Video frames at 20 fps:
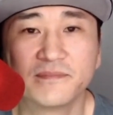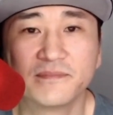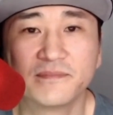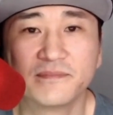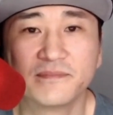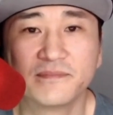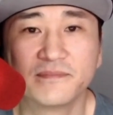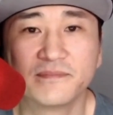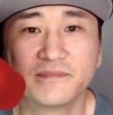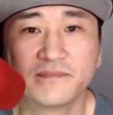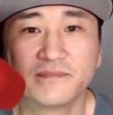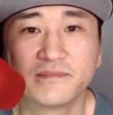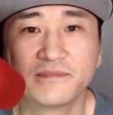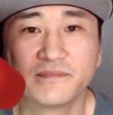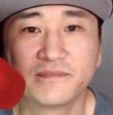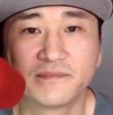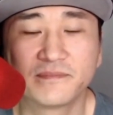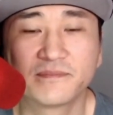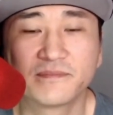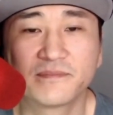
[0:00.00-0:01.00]

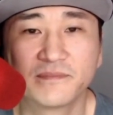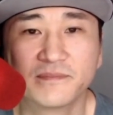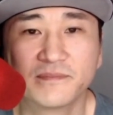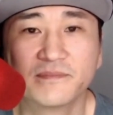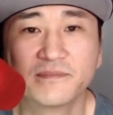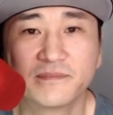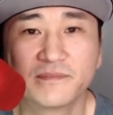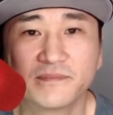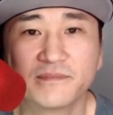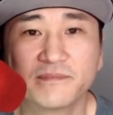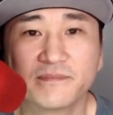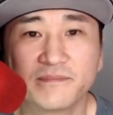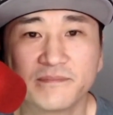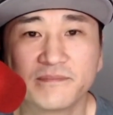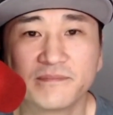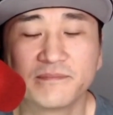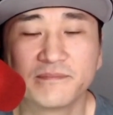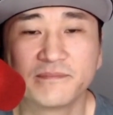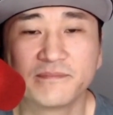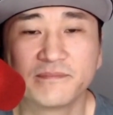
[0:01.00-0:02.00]

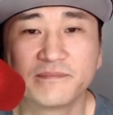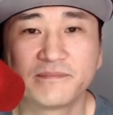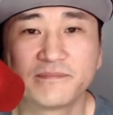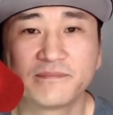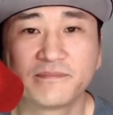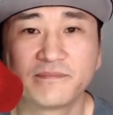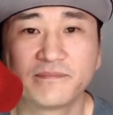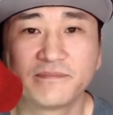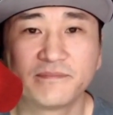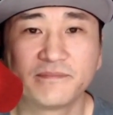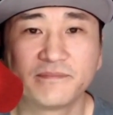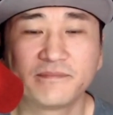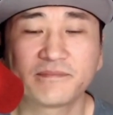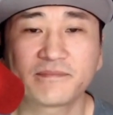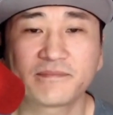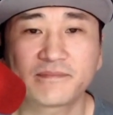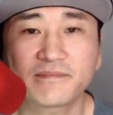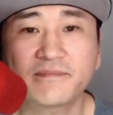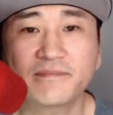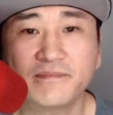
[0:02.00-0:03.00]

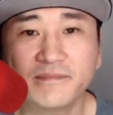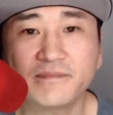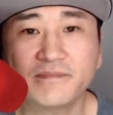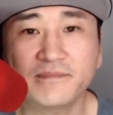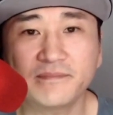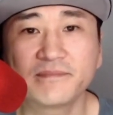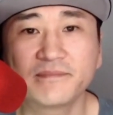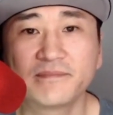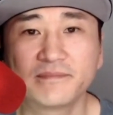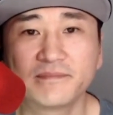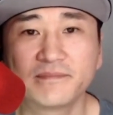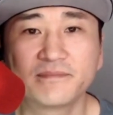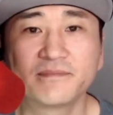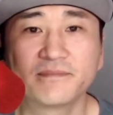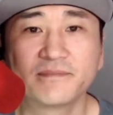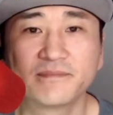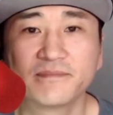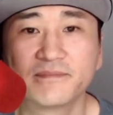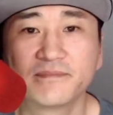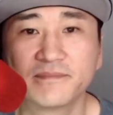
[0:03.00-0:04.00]

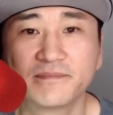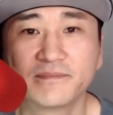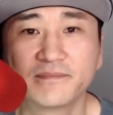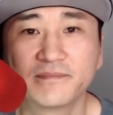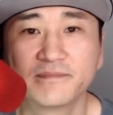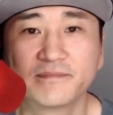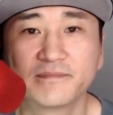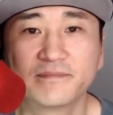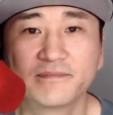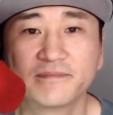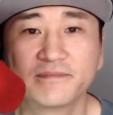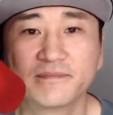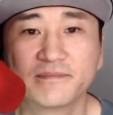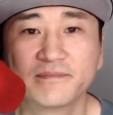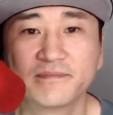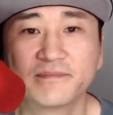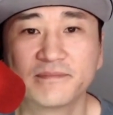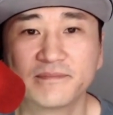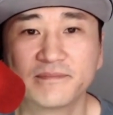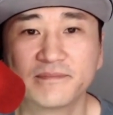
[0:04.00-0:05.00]

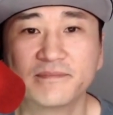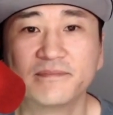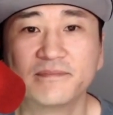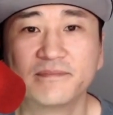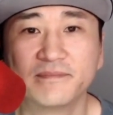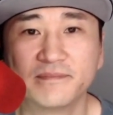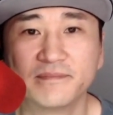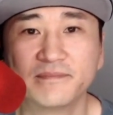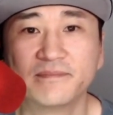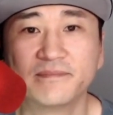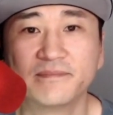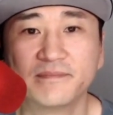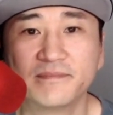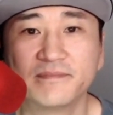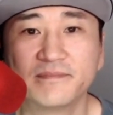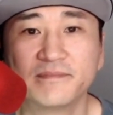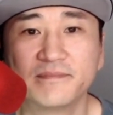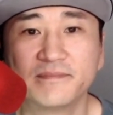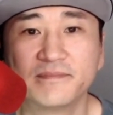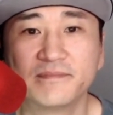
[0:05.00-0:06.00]

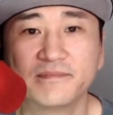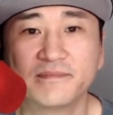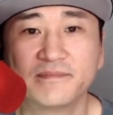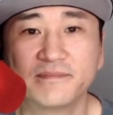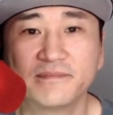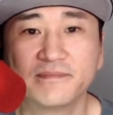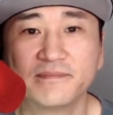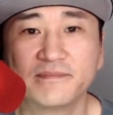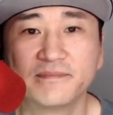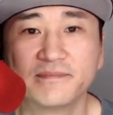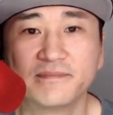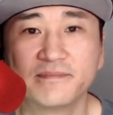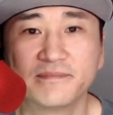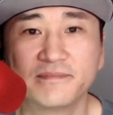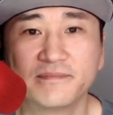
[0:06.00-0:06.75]
[no speech]